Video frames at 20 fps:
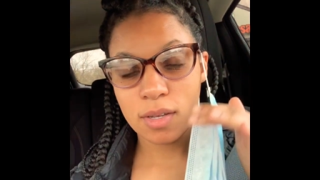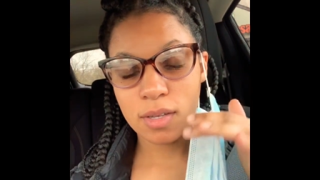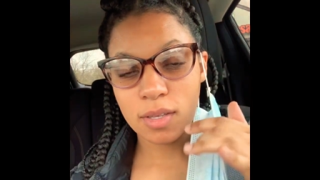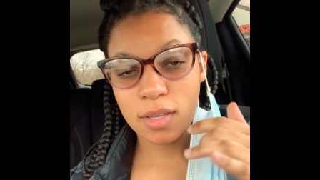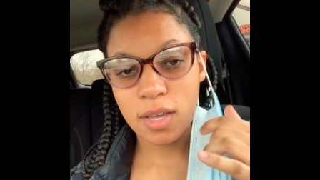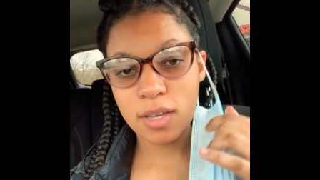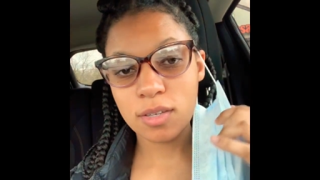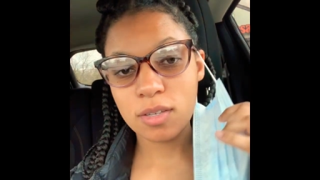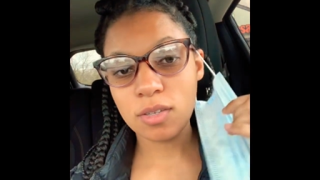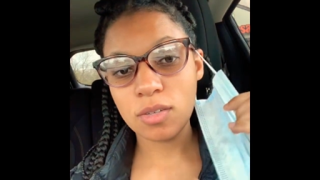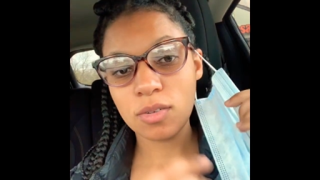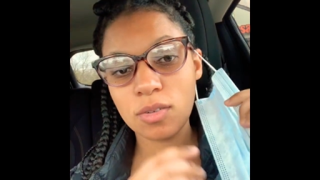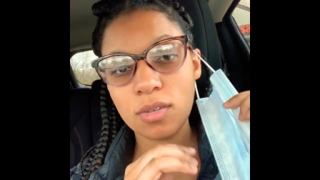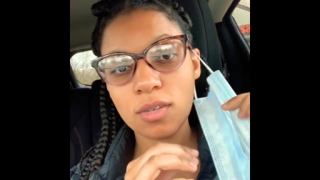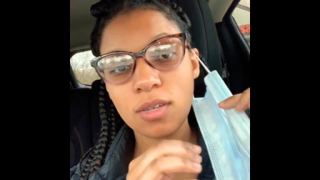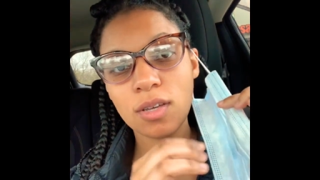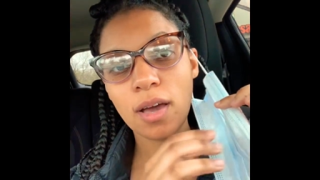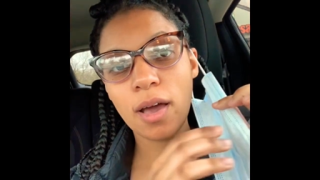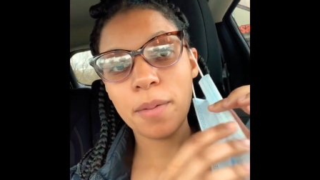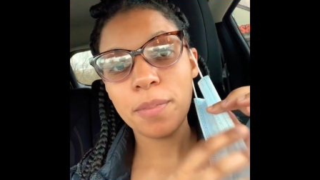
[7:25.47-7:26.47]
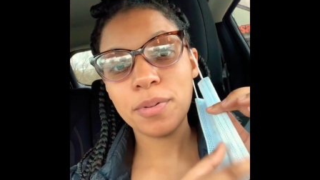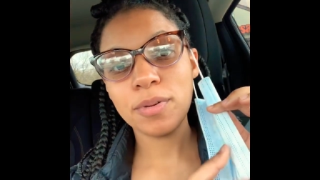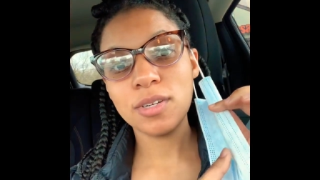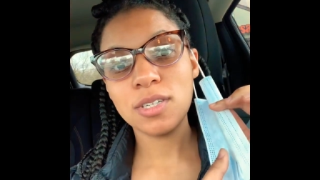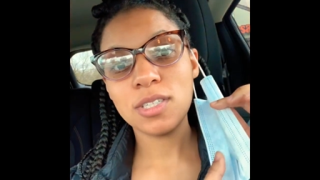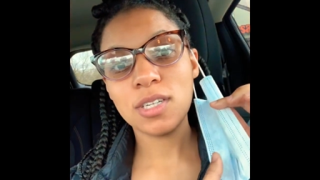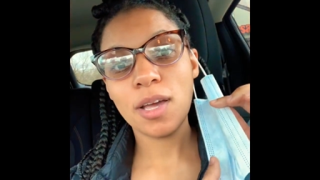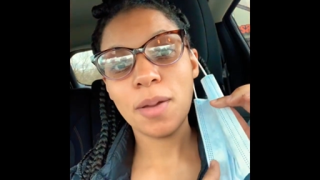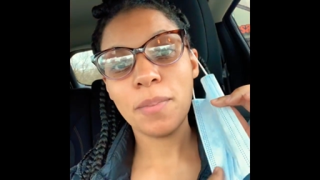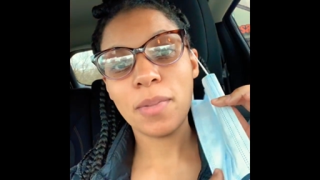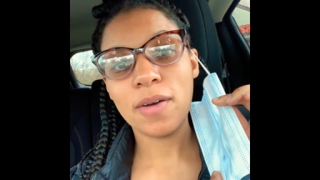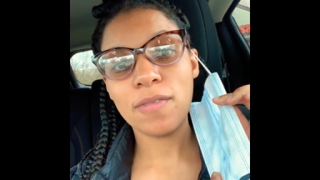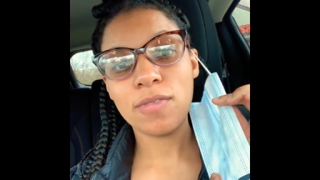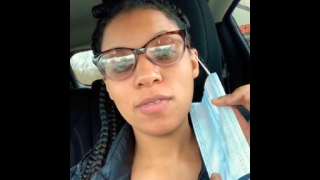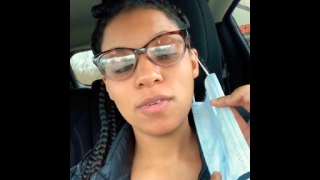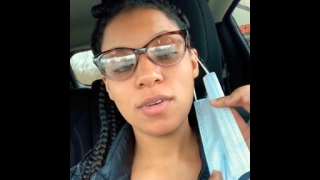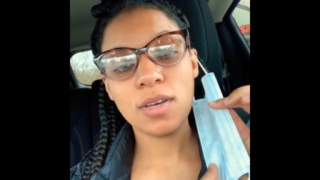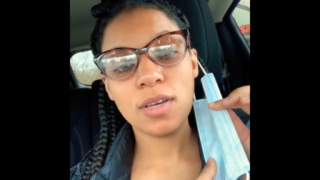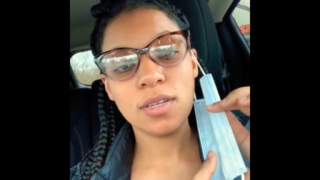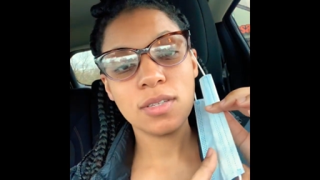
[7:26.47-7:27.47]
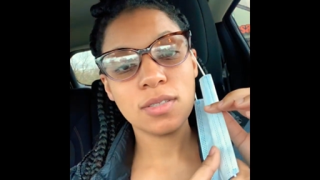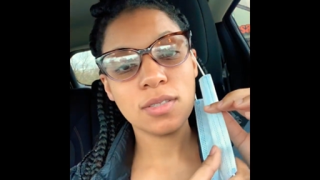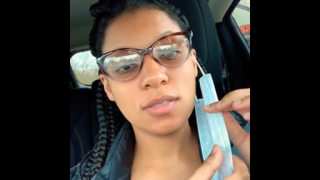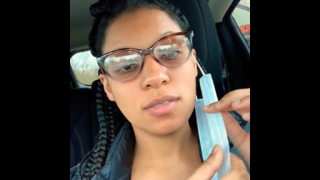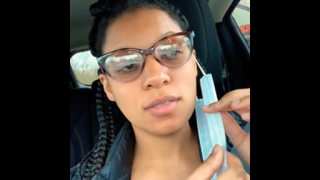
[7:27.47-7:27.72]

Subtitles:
Thank you. I appreciate my friends.